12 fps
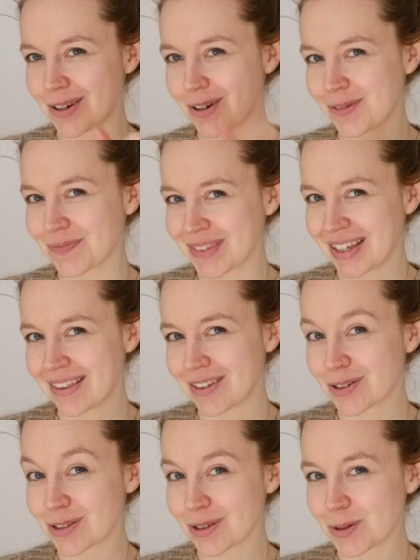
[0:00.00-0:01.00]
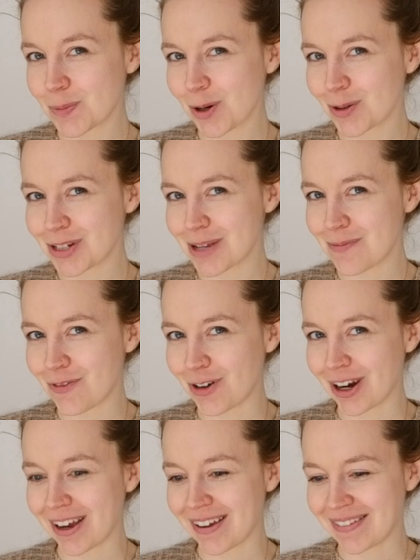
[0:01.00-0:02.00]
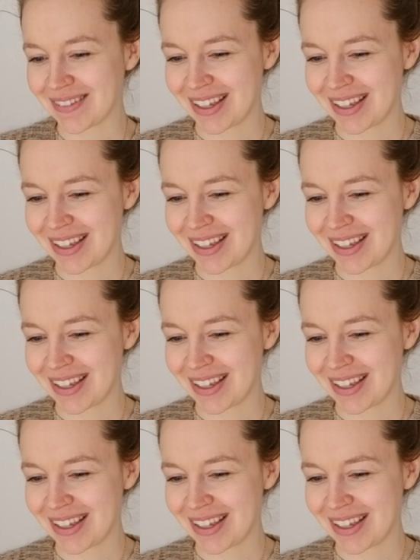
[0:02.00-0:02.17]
So there's a little pro tip for you.